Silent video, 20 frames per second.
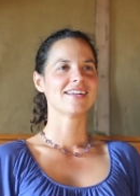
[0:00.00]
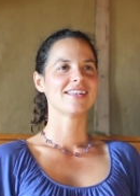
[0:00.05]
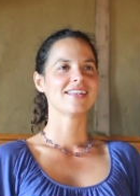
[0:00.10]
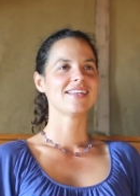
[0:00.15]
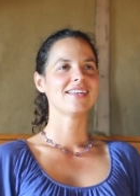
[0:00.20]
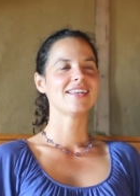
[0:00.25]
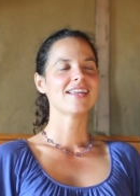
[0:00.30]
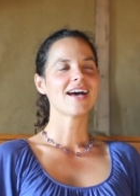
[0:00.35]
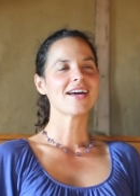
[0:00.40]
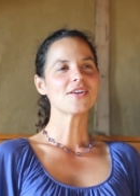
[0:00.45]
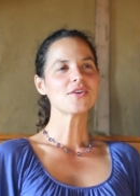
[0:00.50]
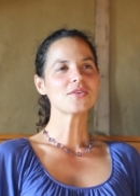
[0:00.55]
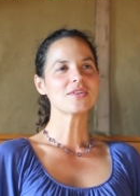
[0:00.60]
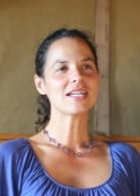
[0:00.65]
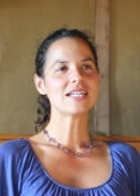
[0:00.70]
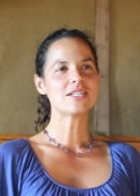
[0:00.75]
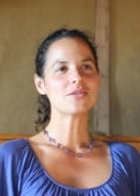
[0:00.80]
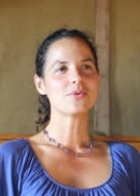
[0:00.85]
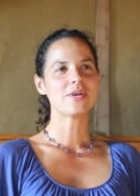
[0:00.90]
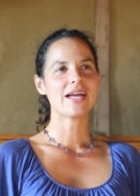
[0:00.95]
Not
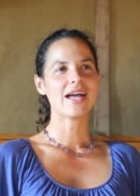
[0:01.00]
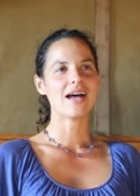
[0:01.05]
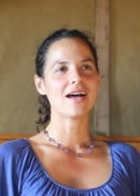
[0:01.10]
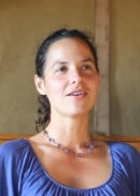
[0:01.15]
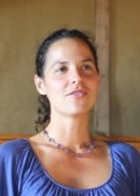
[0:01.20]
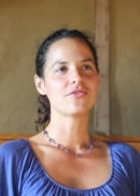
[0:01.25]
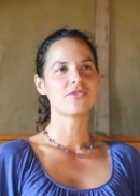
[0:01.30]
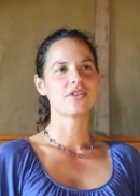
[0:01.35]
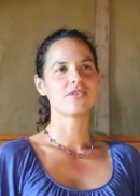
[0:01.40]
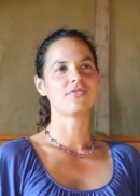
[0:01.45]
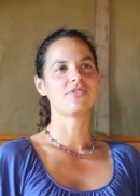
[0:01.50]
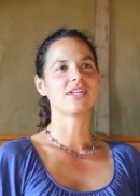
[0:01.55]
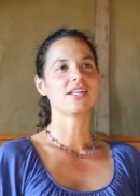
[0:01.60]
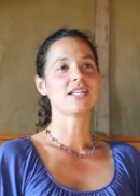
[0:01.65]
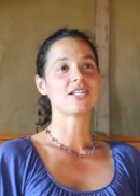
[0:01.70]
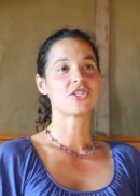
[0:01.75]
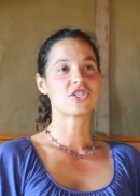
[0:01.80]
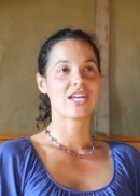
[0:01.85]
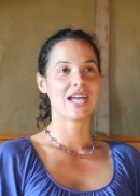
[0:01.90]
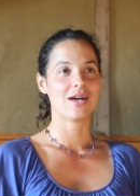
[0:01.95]
only do we have the
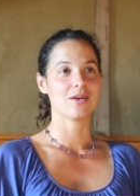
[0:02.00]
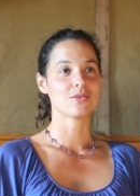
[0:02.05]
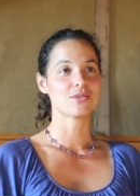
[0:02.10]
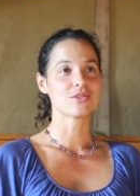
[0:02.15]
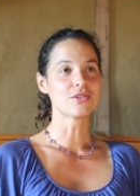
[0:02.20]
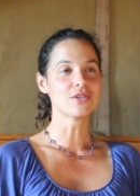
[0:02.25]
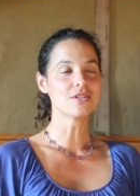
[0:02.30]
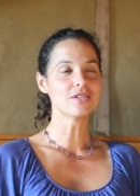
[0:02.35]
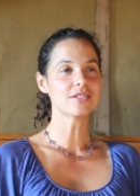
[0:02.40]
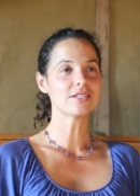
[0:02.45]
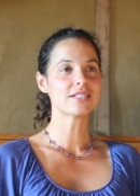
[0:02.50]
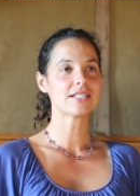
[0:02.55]
village council